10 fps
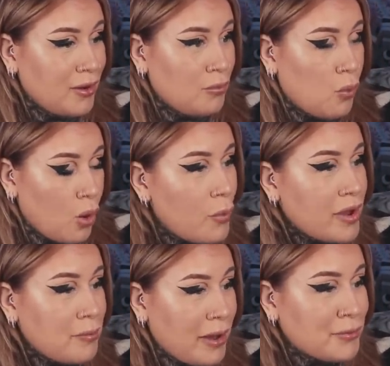What
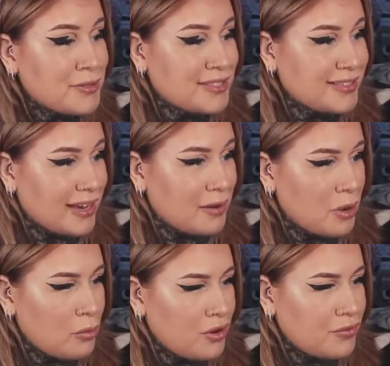we're about to see,
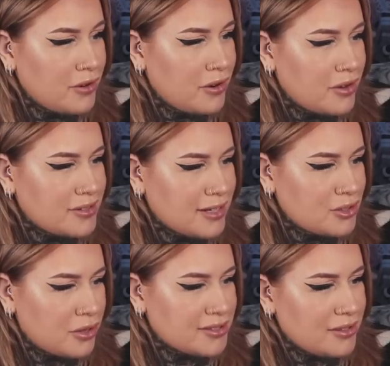my boyfriend and I are
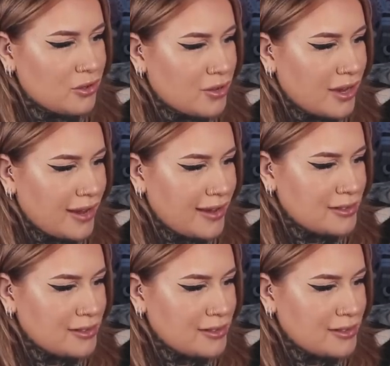tattoo artists in the UK.